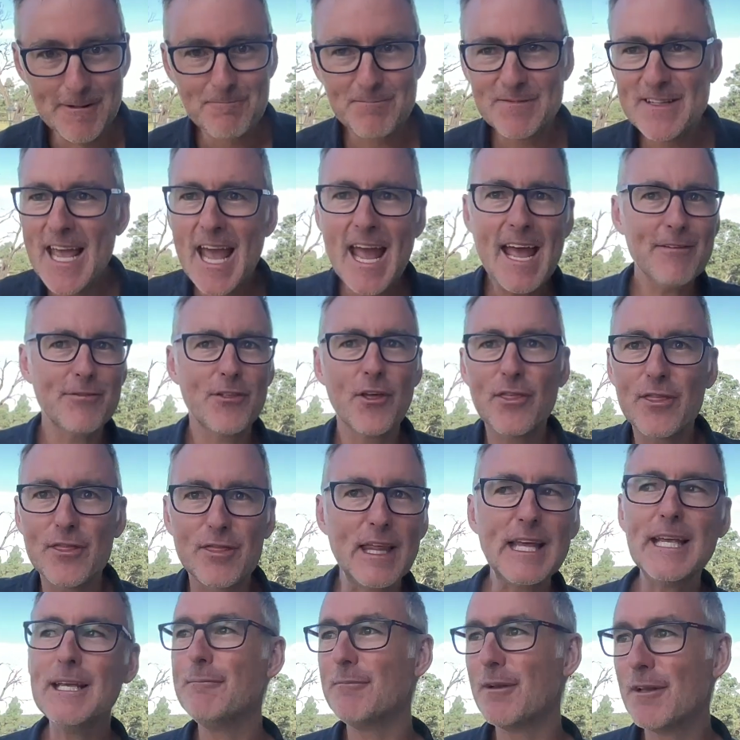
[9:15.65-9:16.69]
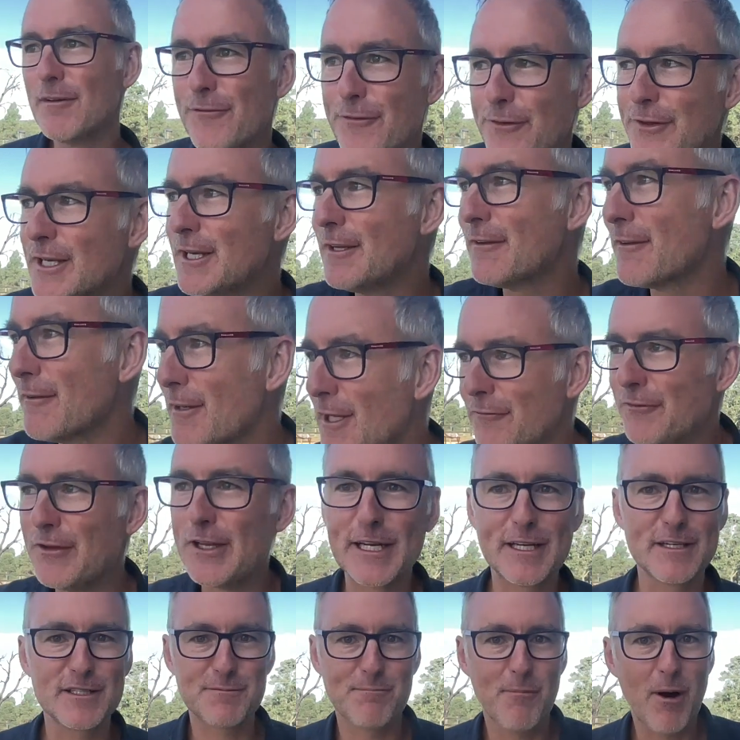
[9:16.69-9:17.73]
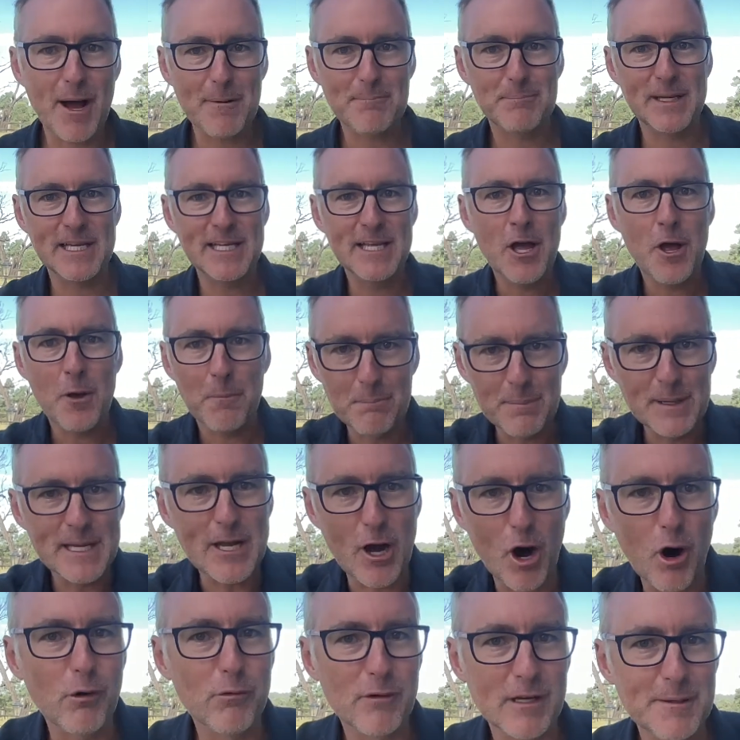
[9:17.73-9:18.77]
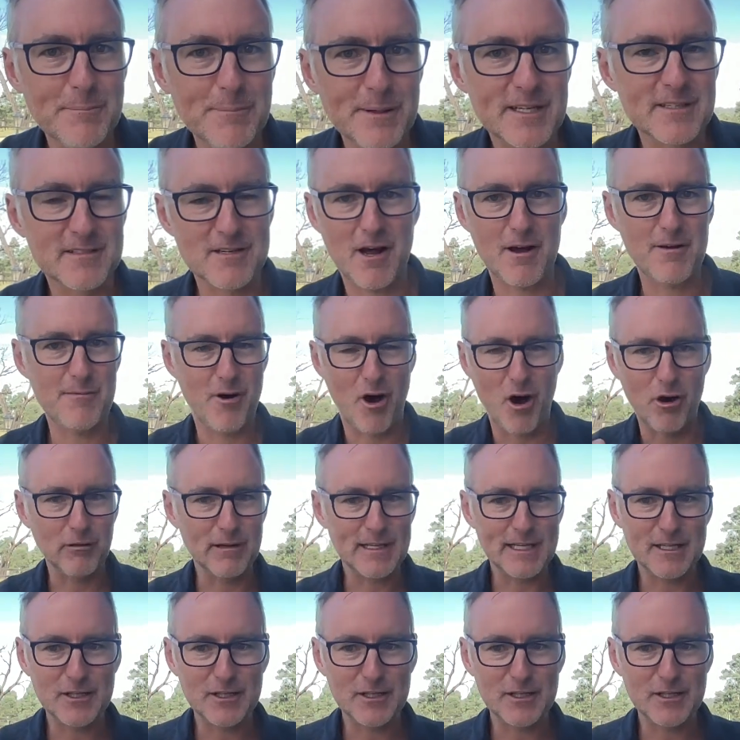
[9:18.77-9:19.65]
Yeah, the theme of Leviticus might be holy because I'm holy.